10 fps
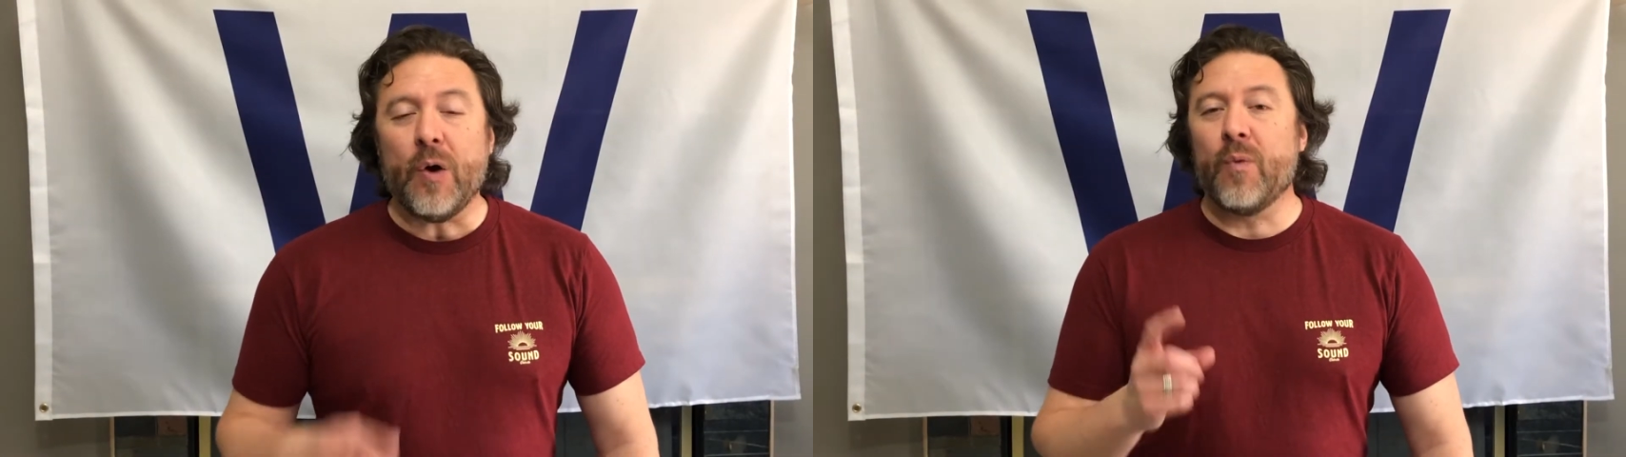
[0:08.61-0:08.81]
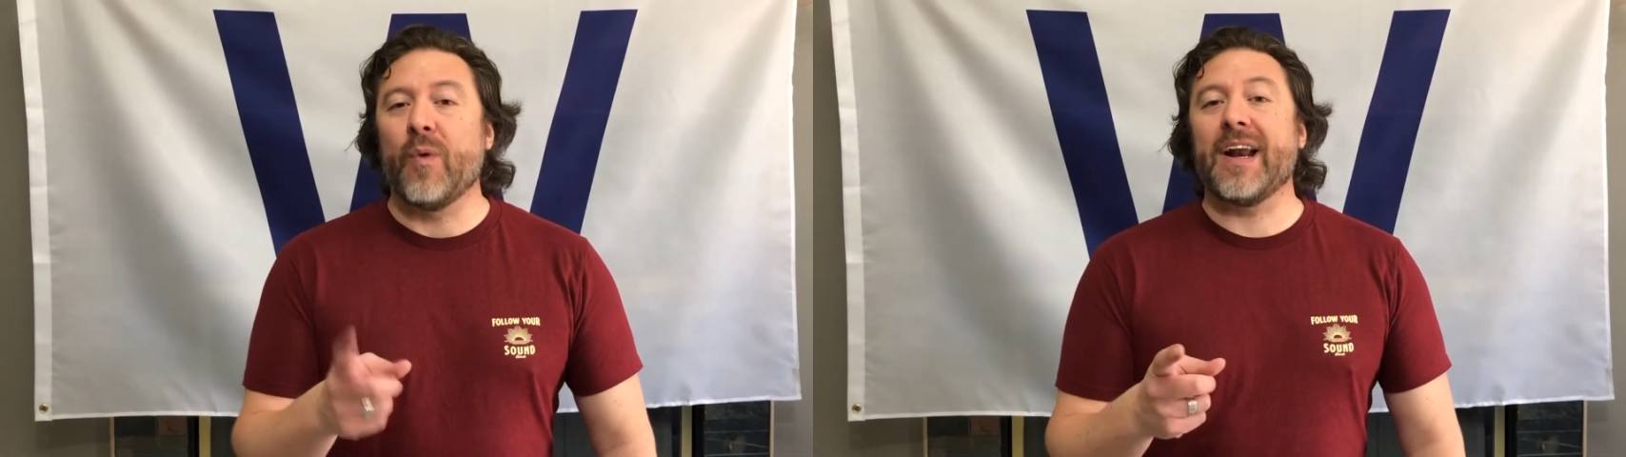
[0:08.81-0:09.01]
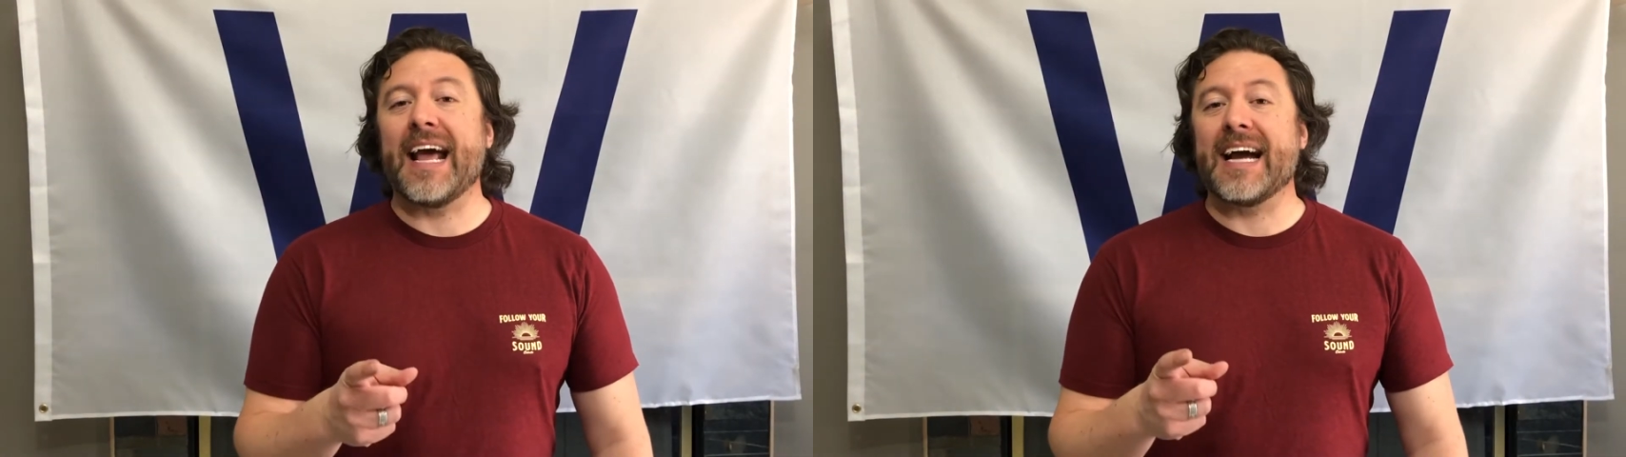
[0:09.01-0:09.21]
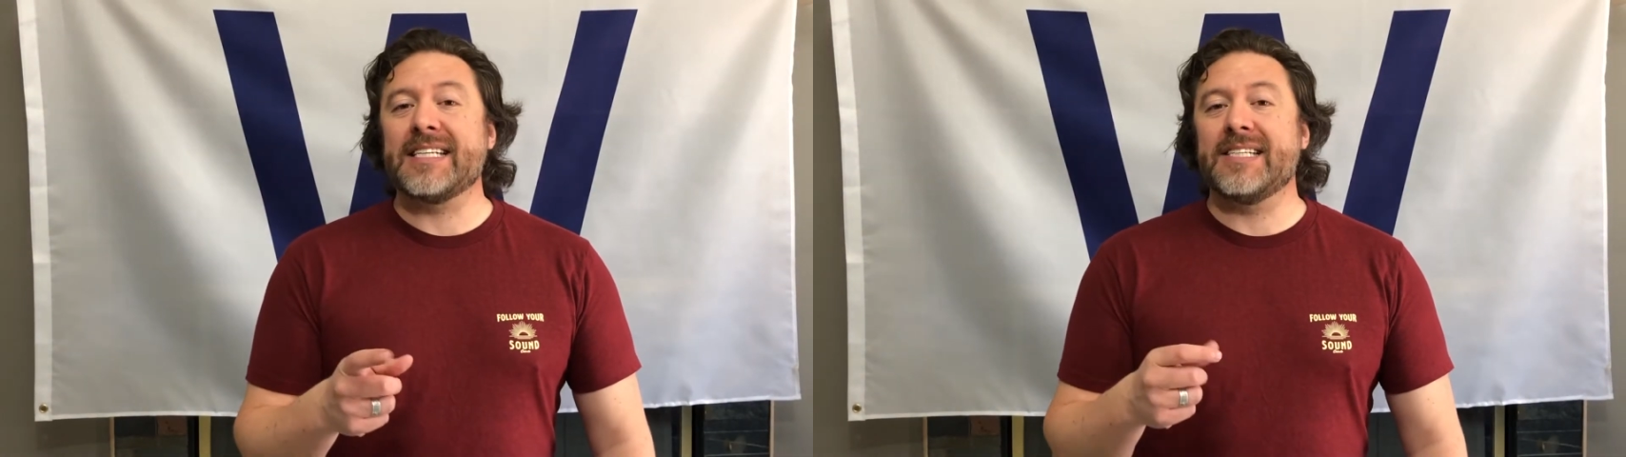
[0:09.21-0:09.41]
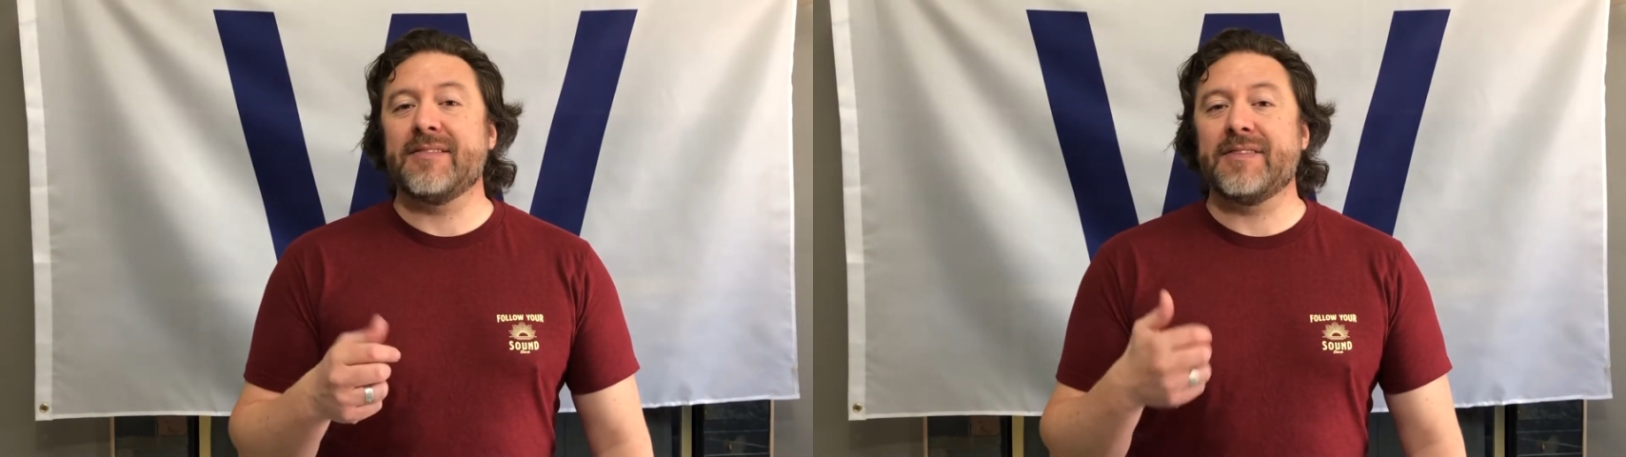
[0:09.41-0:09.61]
What
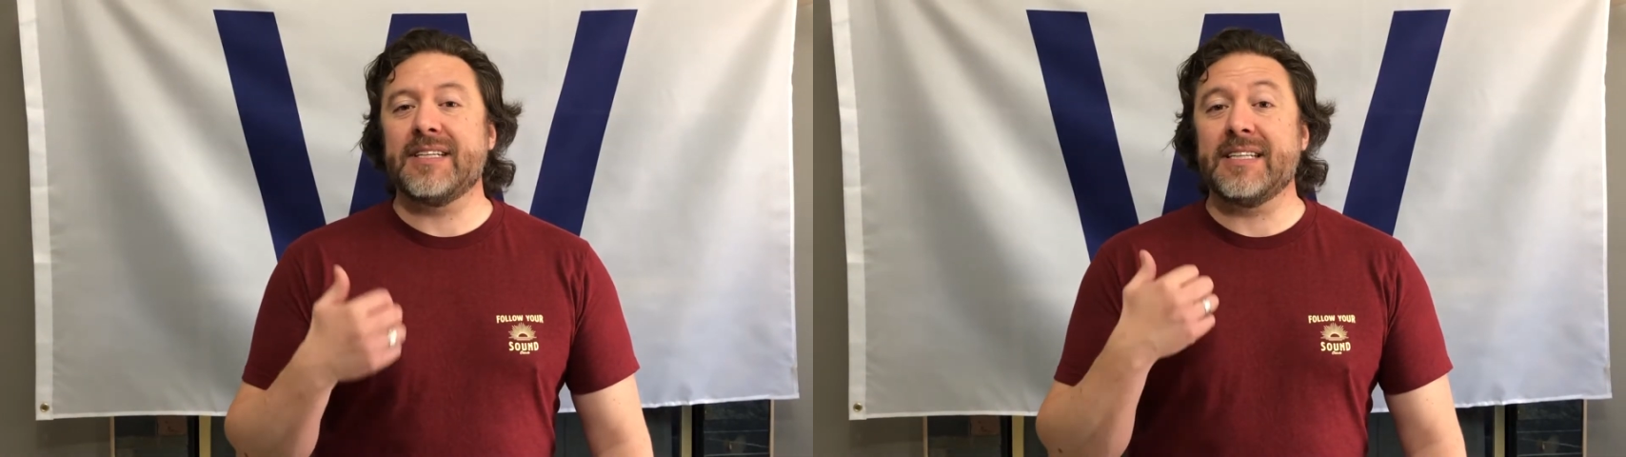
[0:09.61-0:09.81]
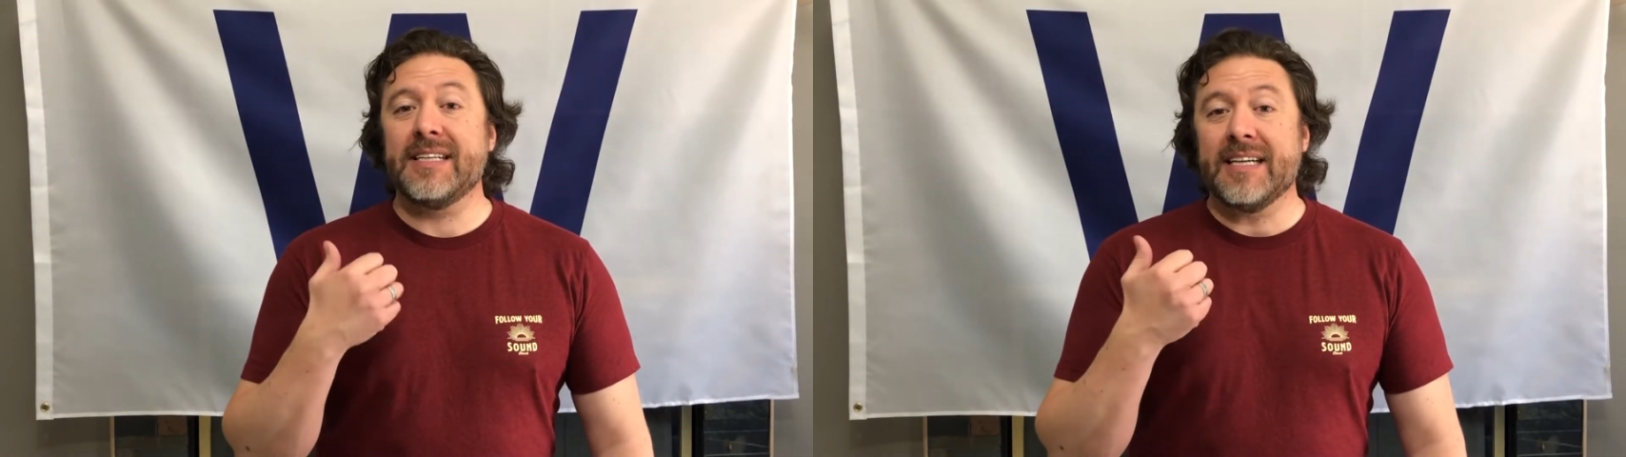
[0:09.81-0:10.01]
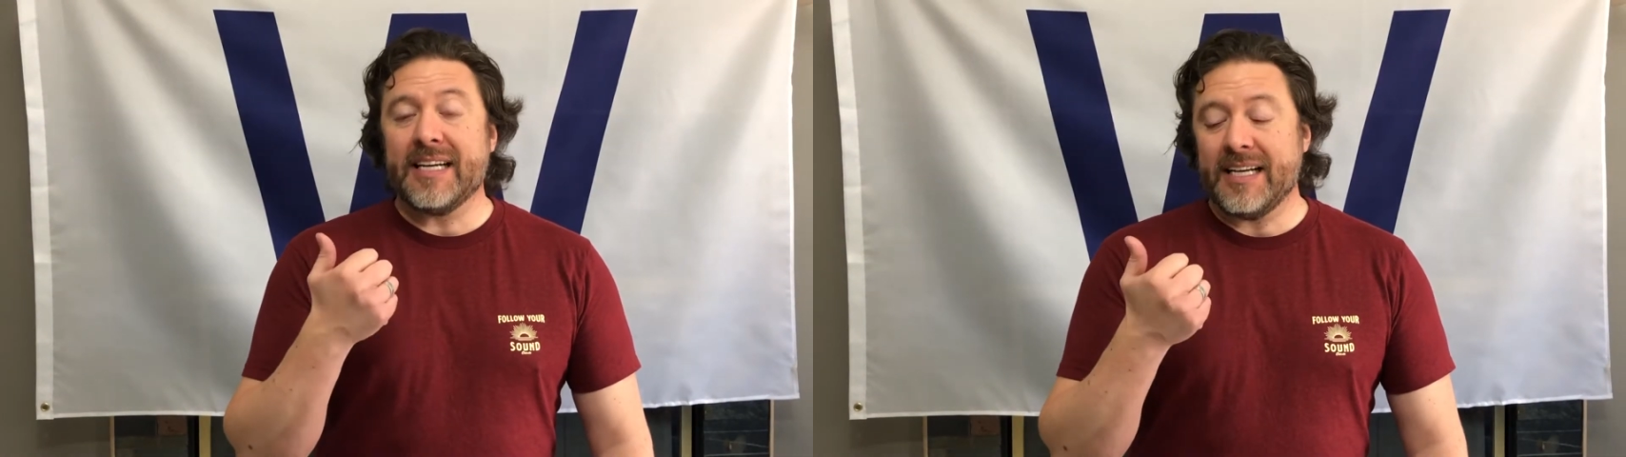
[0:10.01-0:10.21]
activity